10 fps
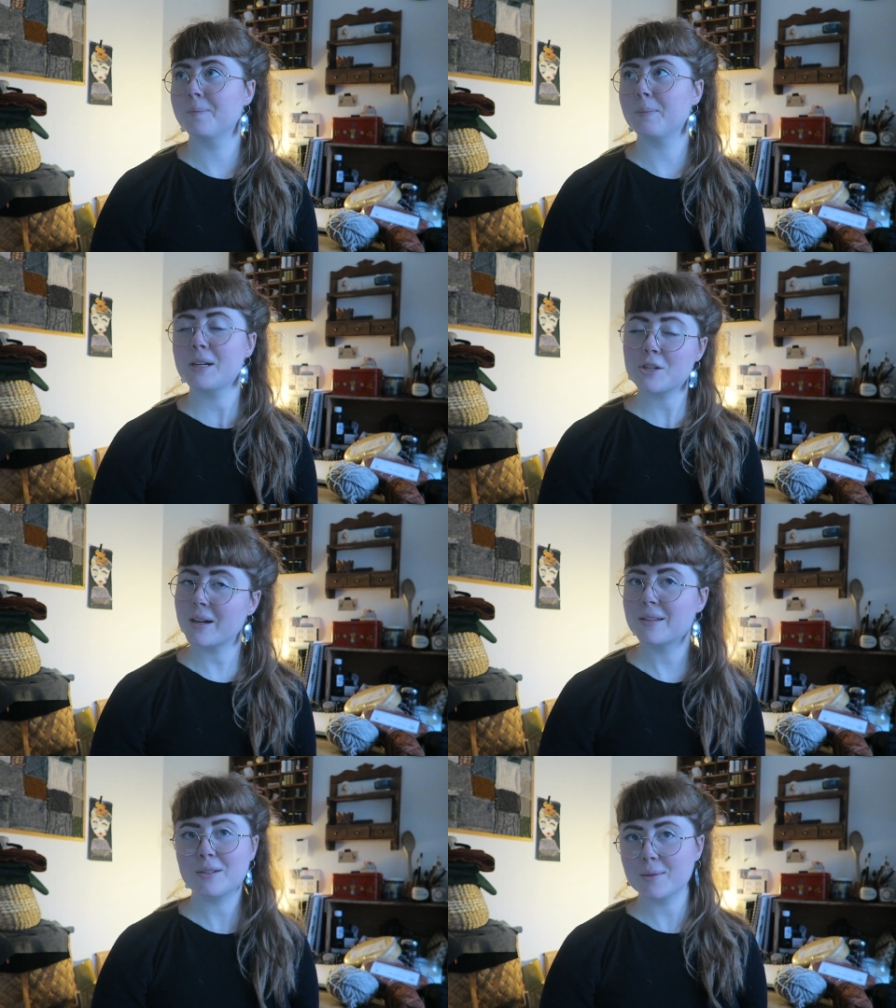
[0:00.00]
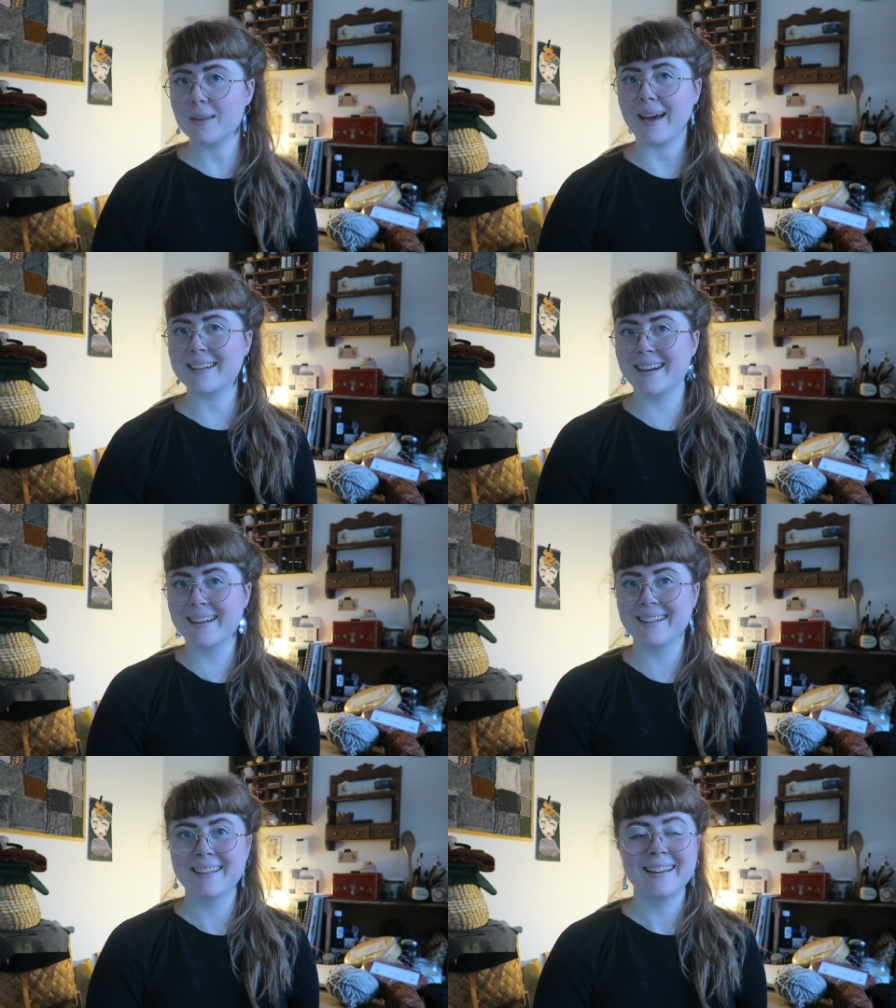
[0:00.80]
might try to do that.
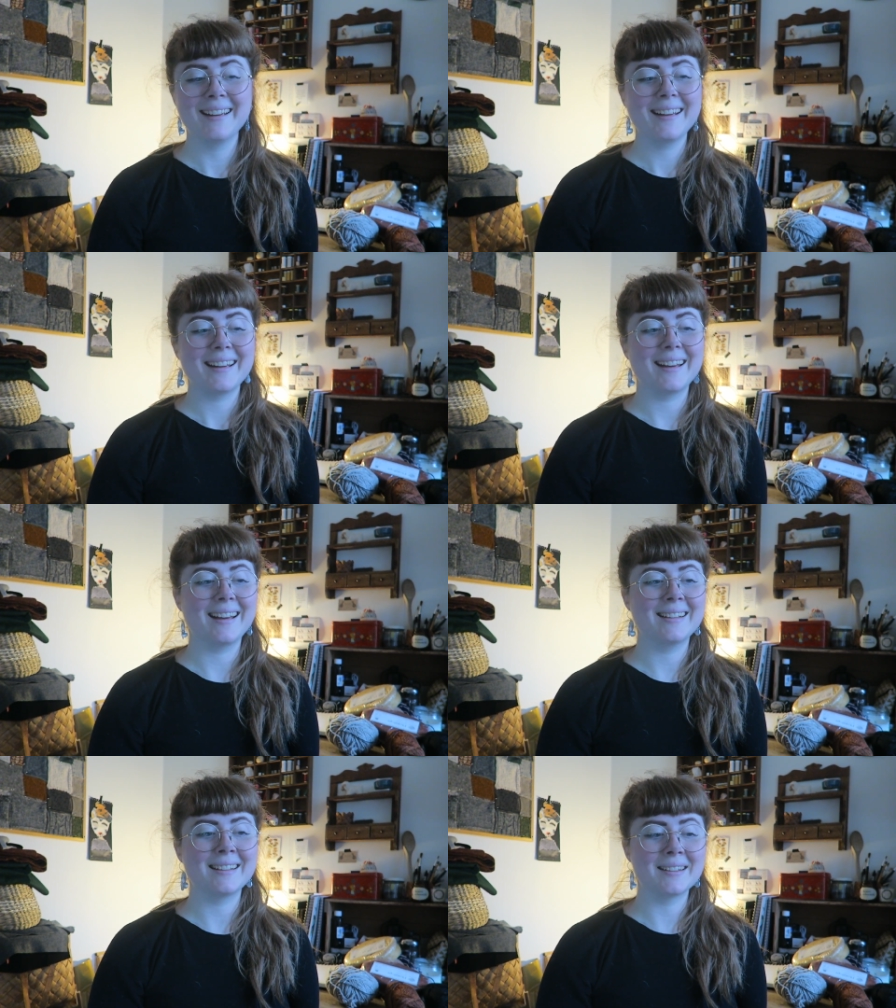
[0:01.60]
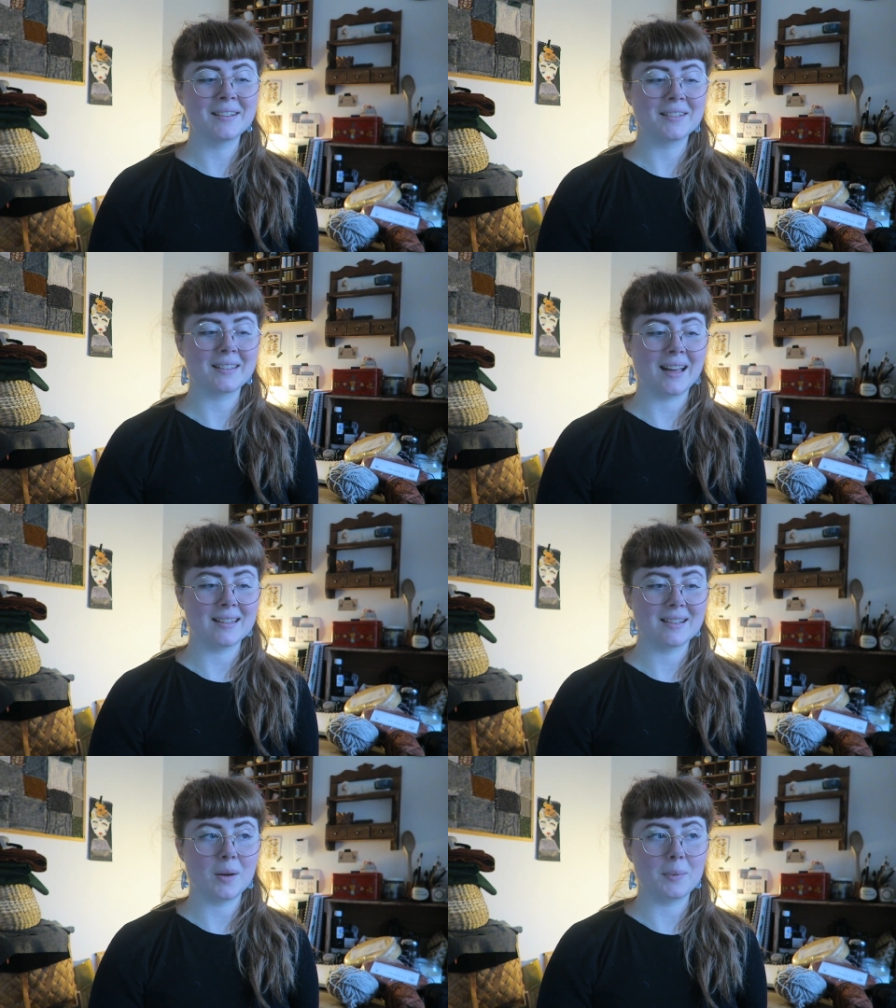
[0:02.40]
It didn't look
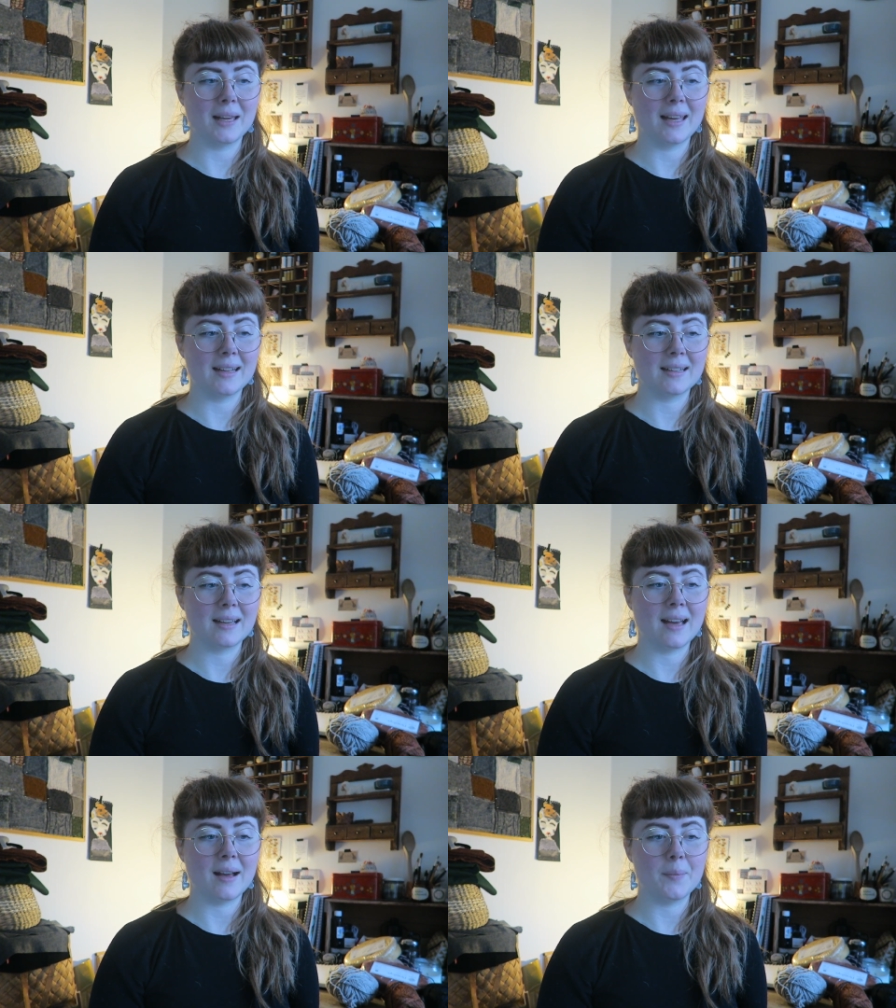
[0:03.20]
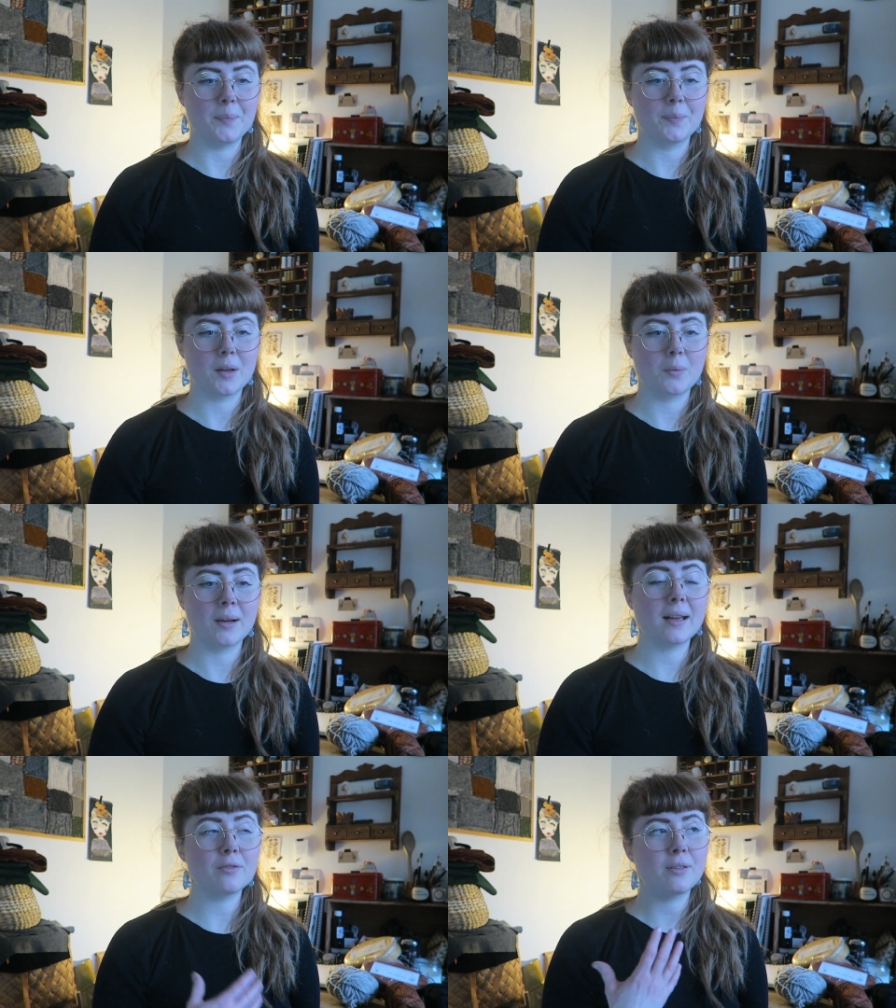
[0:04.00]
that complicated.
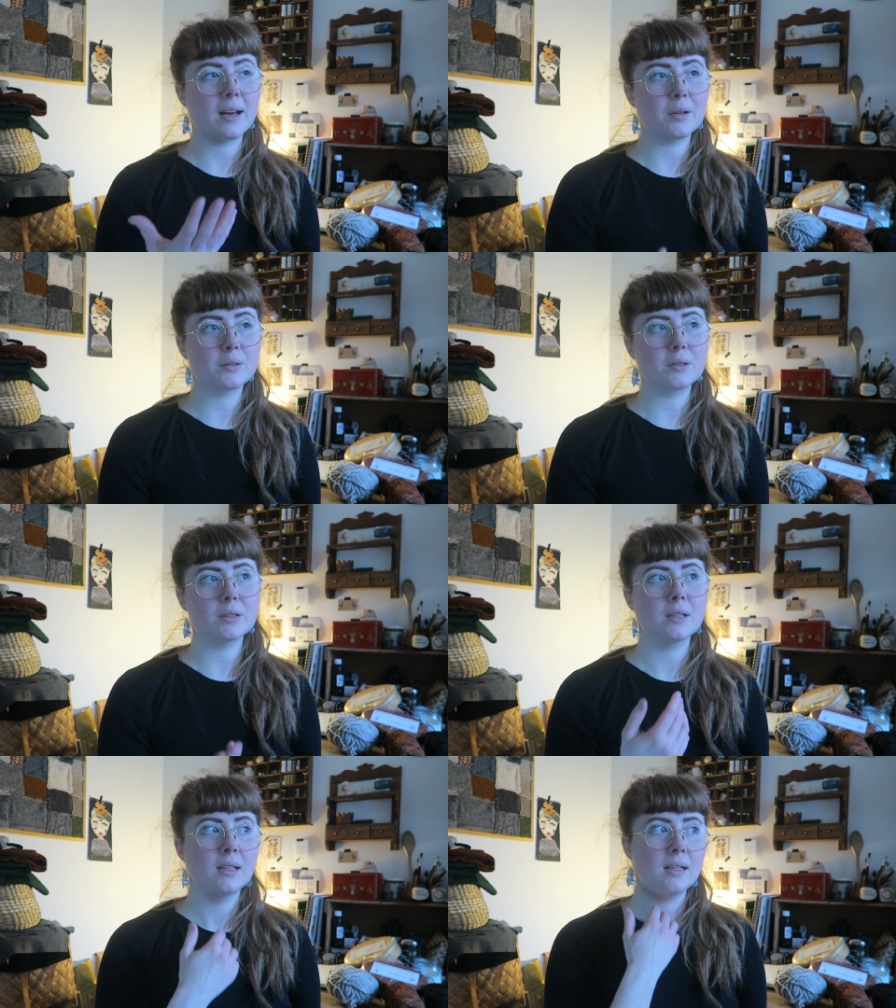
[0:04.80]
What I found